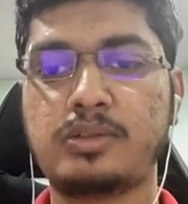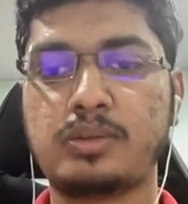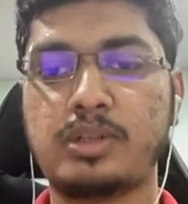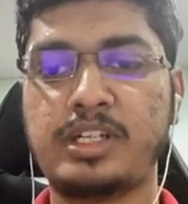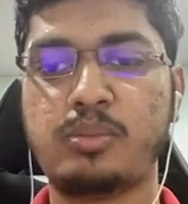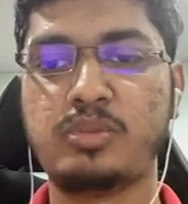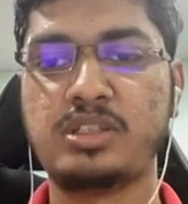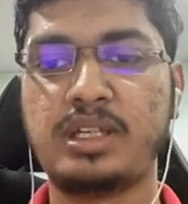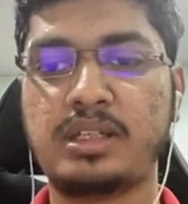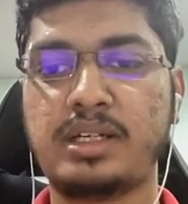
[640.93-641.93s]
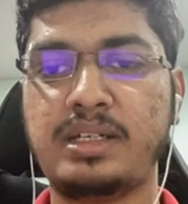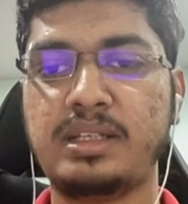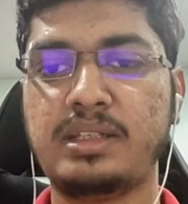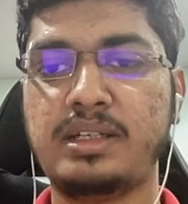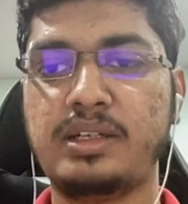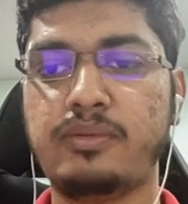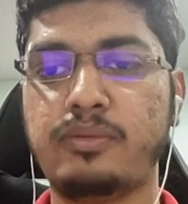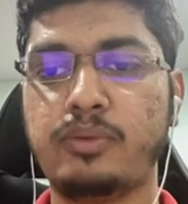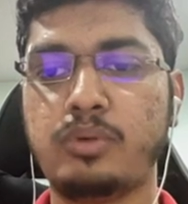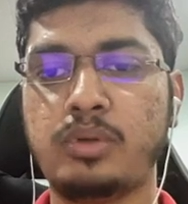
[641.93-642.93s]
So let me select
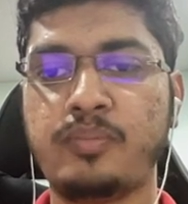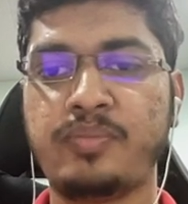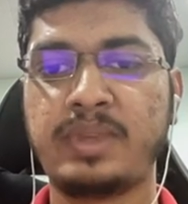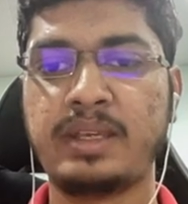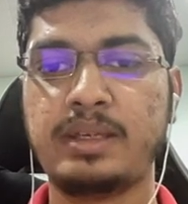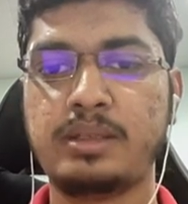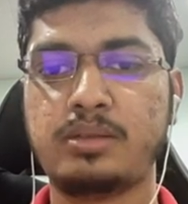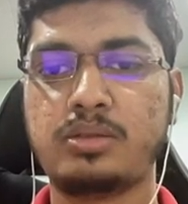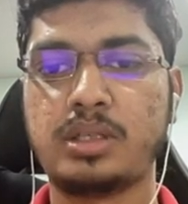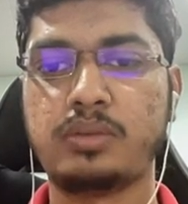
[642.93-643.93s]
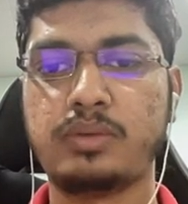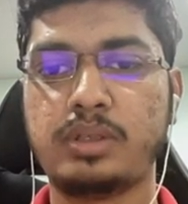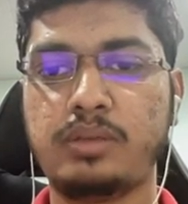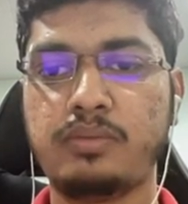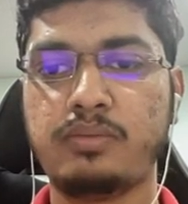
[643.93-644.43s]
1994 January